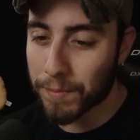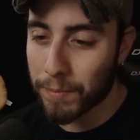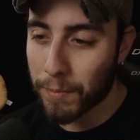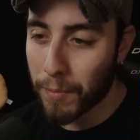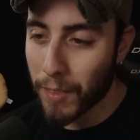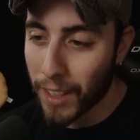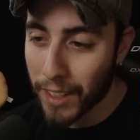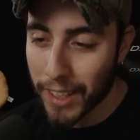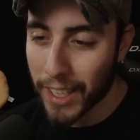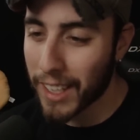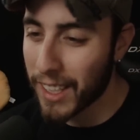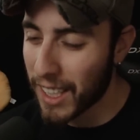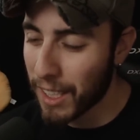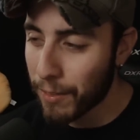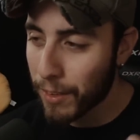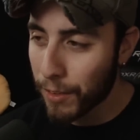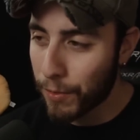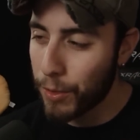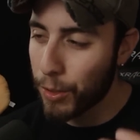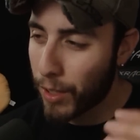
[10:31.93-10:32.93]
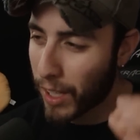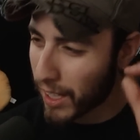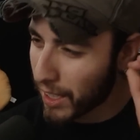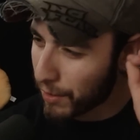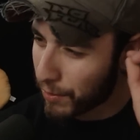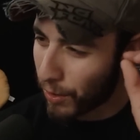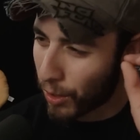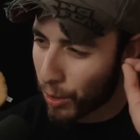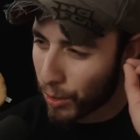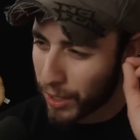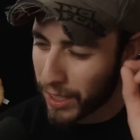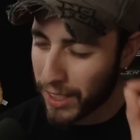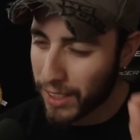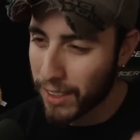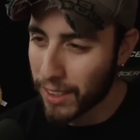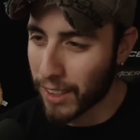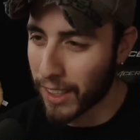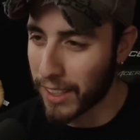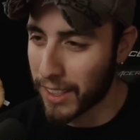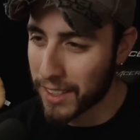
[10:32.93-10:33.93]
Again, even if you kind of already
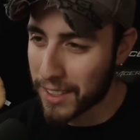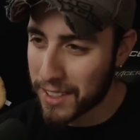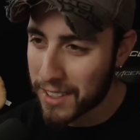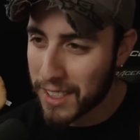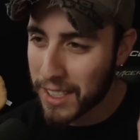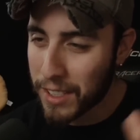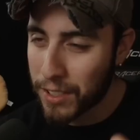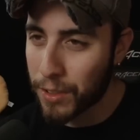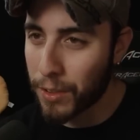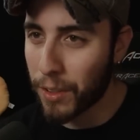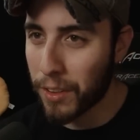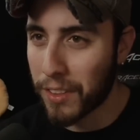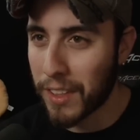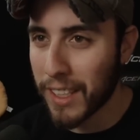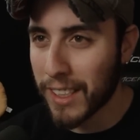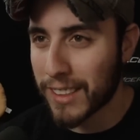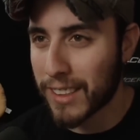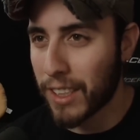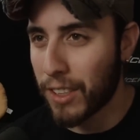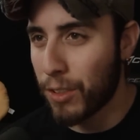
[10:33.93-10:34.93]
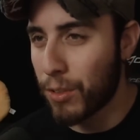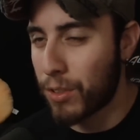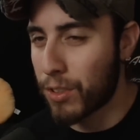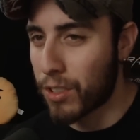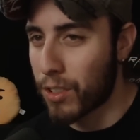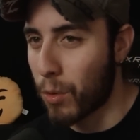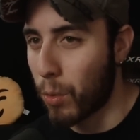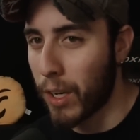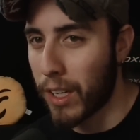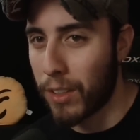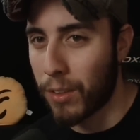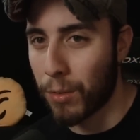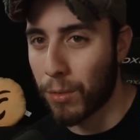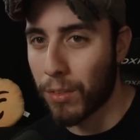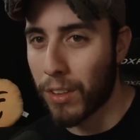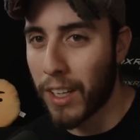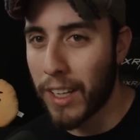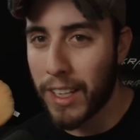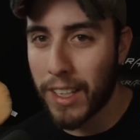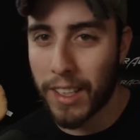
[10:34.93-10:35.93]
like see certain things that you just quite don't
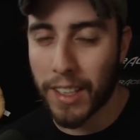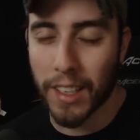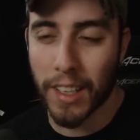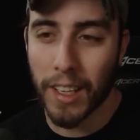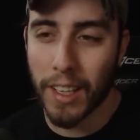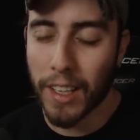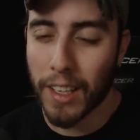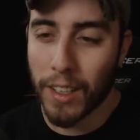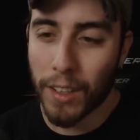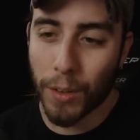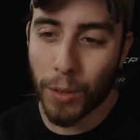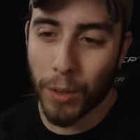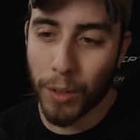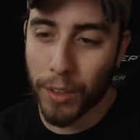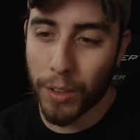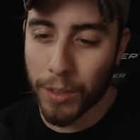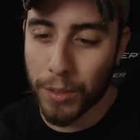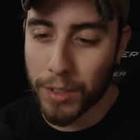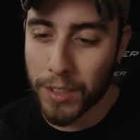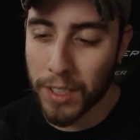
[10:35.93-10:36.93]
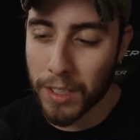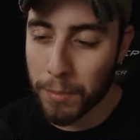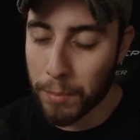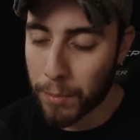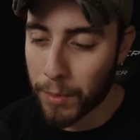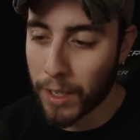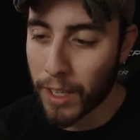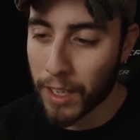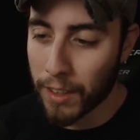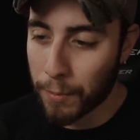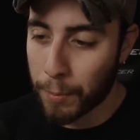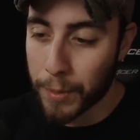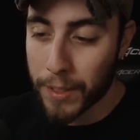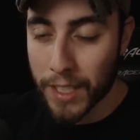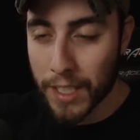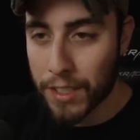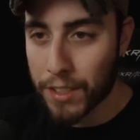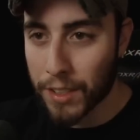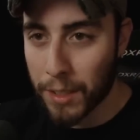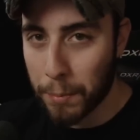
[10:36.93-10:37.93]
like, or you see kind of
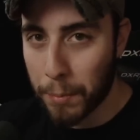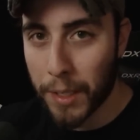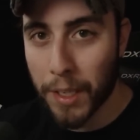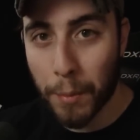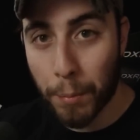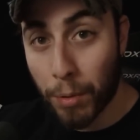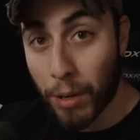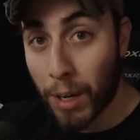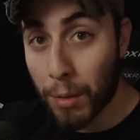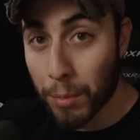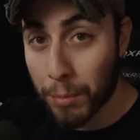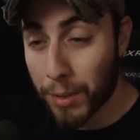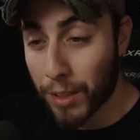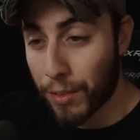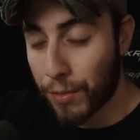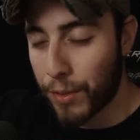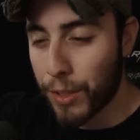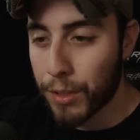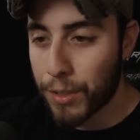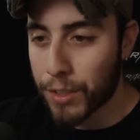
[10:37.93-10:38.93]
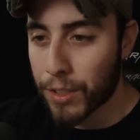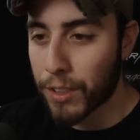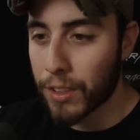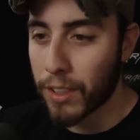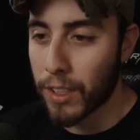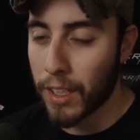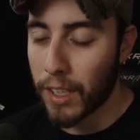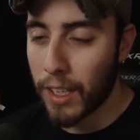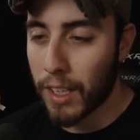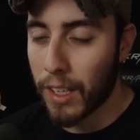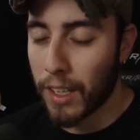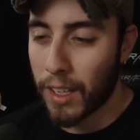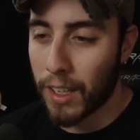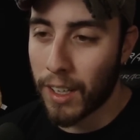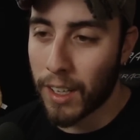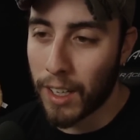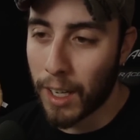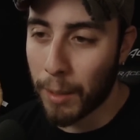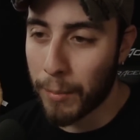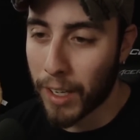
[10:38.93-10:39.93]
potentially being a problem in the future,
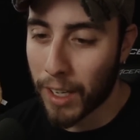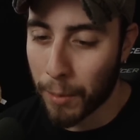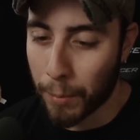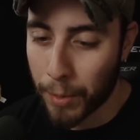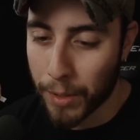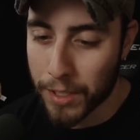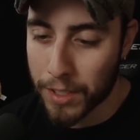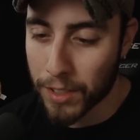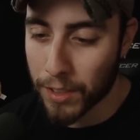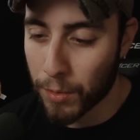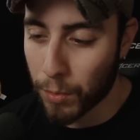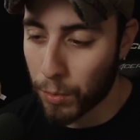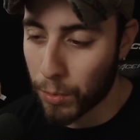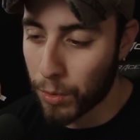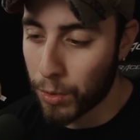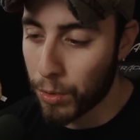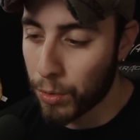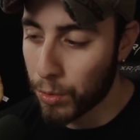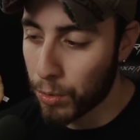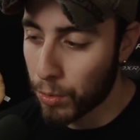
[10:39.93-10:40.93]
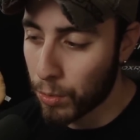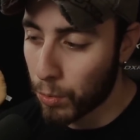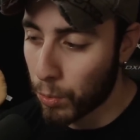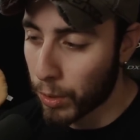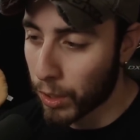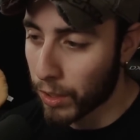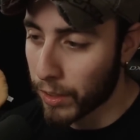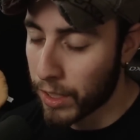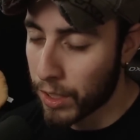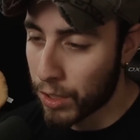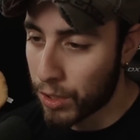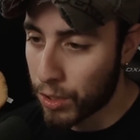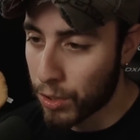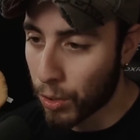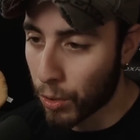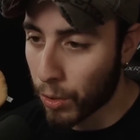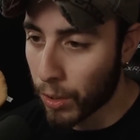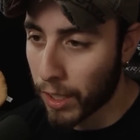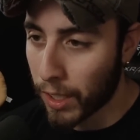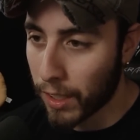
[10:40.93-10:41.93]
I'm the kind of person who will
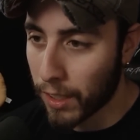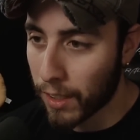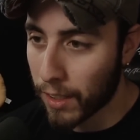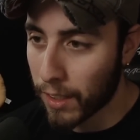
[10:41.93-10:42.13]
enjoy